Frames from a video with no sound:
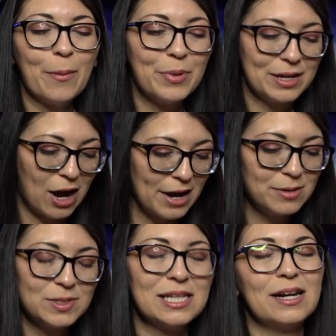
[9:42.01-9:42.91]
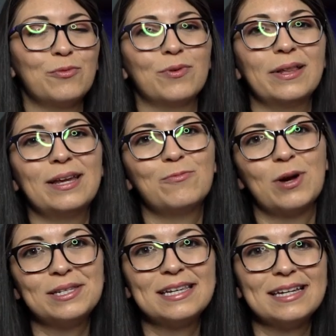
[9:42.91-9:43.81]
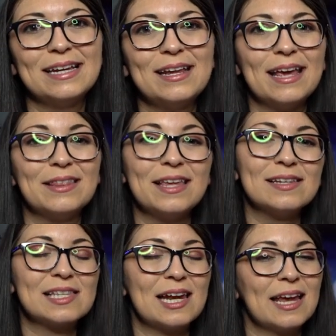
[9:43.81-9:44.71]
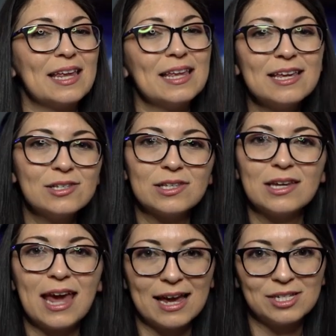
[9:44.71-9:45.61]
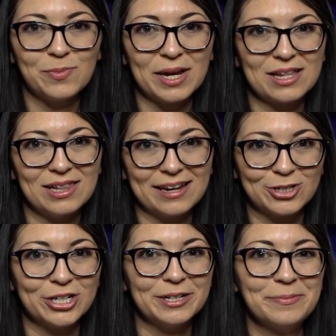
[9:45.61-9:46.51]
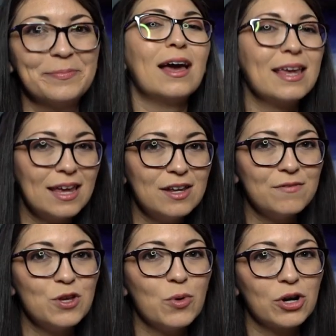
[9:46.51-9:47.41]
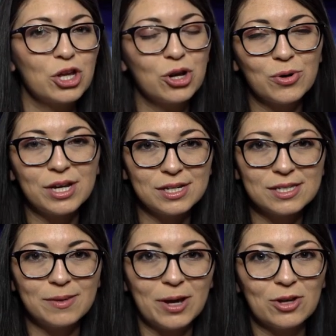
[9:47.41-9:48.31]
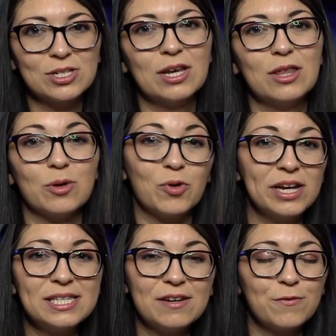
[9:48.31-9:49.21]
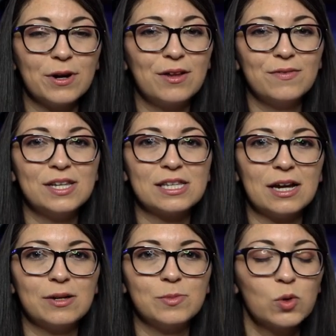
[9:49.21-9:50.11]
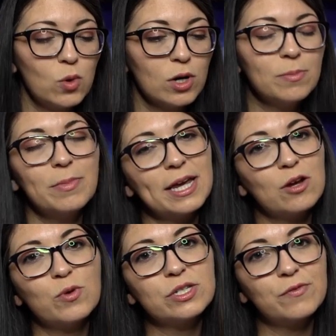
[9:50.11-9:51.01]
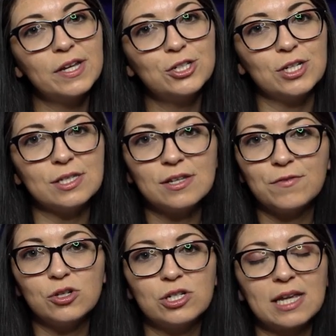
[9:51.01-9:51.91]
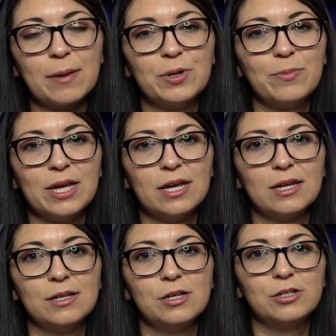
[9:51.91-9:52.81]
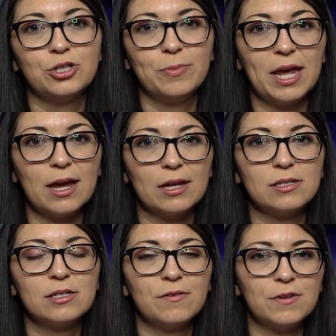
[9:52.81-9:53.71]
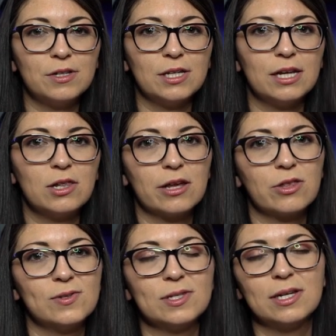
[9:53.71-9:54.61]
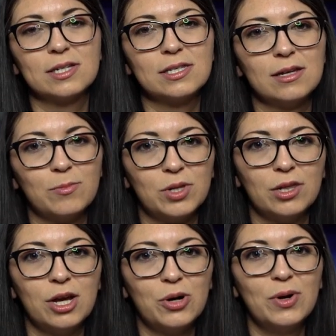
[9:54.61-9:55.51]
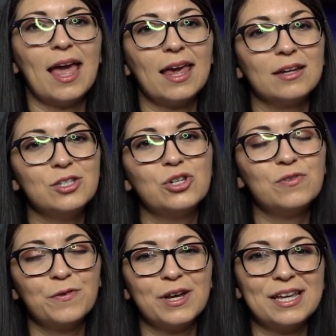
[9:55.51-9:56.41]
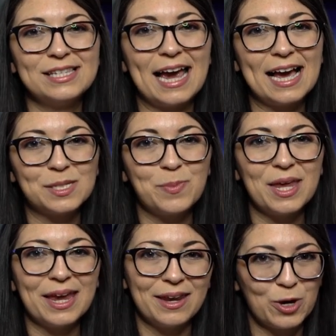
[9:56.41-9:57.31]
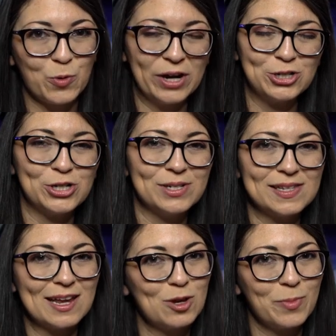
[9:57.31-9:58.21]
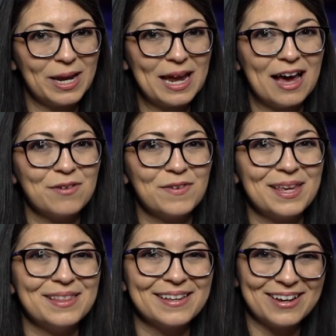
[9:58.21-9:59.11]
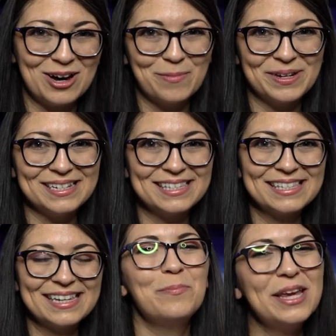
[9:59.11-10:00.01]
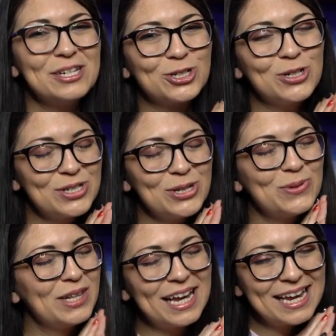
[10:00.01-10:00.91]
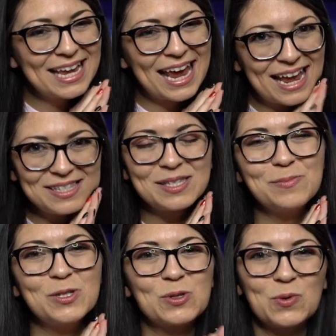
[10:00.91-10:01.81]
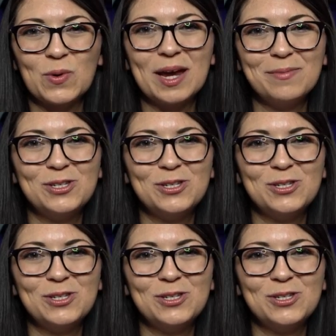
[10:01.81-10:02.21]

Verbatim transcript: but items that I really wanted and things that I can easily add to my collection. Again, if you are curious about the pricing for any of these items or making reservations if you just happen to be in Japan. Definitely click those links down below and don't forget to ask me any questions that you might have in the comments. Make sure to like and subscribe